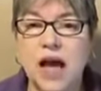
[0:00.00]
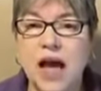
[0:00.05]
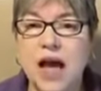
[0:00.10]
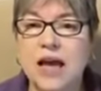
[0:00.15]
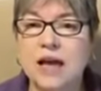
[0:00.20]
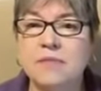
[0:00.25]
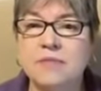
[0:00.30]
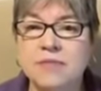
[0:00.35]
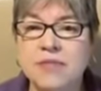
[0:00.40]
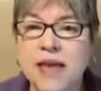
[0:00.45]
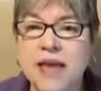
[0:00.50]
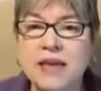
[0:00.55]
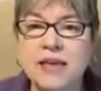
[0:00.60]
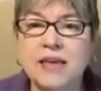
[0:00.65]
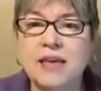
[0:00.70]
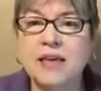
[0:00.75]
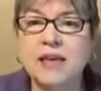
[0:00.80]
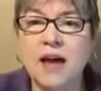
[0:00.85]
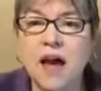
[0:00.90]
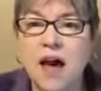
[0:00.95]
I am
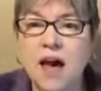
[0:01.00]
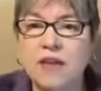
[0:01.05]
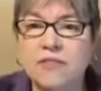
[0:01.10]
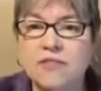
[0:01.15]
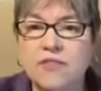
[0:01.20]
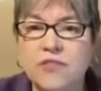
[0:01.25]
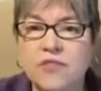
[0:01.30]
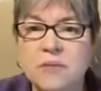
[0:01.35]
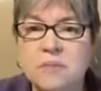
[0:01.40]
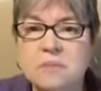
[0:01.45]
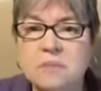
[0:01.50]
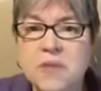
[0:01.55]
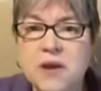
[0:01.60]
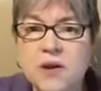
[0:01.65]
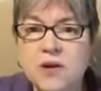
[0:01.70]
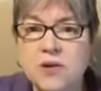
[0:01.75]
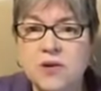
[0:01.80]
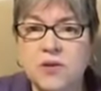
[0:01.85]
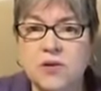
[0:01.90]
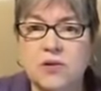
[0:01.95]
thanking God for the
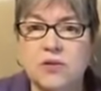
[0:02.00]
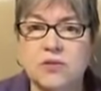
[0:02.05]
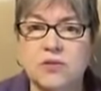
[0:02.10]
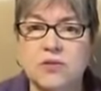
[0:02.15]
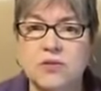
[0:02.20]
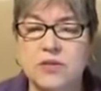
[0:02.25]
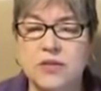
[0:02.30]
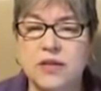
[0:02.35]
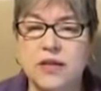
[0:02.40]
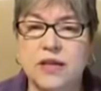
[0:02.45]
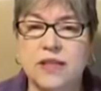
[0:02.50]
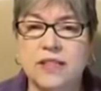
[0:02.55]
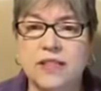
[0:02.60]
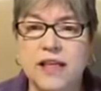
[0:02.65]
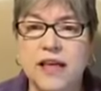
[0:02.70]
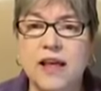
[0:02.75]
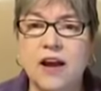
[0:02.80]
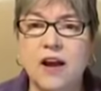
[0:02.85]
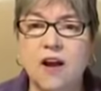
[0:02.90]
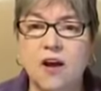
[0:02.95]
miracles
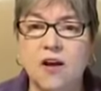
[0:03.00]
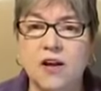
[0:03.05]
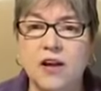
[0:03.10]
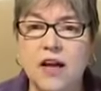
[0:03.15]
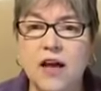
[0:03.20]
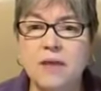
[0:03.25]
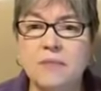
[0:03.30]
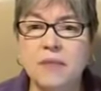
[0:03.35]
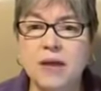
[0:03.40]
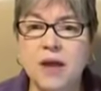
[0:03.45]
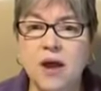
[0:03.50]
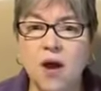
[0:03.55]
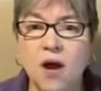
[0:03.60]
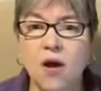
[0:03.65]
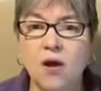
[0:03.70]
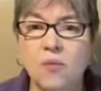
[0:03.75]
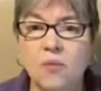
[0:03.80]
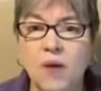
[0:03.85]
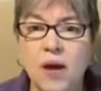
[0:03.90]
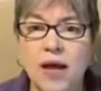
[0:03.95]
that are coming
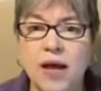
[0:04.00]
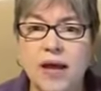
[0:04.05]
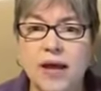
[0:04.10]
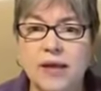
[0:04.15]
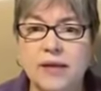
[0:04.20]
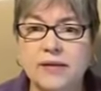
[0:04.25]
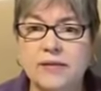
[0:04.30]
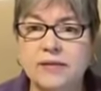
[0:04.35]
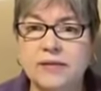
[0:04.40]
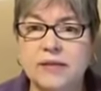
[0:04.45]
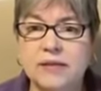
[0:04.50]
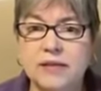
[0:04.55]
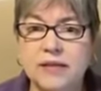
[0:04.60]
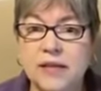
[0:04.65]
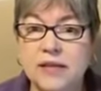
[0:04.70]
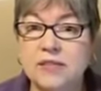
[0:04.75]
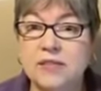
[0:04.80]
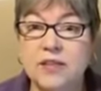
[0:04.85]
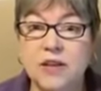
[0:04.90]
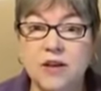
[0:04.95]
our way,
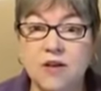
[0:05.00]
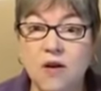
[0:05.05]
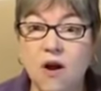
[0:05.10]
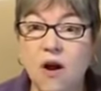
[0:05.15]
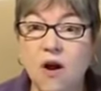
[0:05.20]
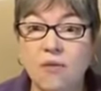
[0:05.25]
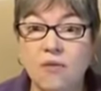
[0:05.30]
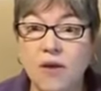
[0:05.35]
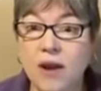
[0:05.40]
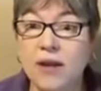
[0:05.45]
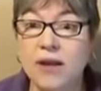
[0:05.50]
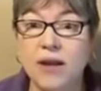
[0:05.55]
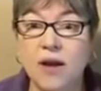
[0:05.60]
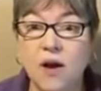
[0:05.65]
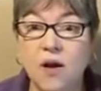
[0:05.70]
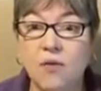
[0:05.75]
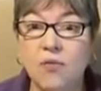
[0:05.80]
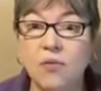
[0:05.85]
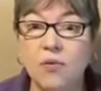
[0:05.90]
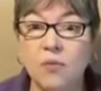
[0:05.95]
because they're already
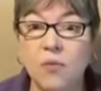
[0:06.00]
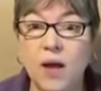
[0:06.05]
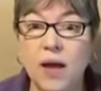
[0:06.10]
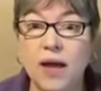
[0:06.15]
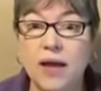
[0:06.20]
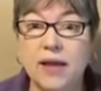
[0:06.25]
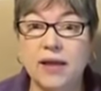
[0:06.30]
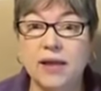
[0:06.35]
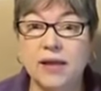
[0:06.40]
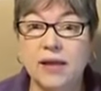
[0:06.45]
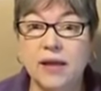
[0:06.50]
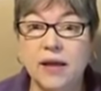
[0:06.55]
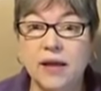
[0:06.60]
on the way.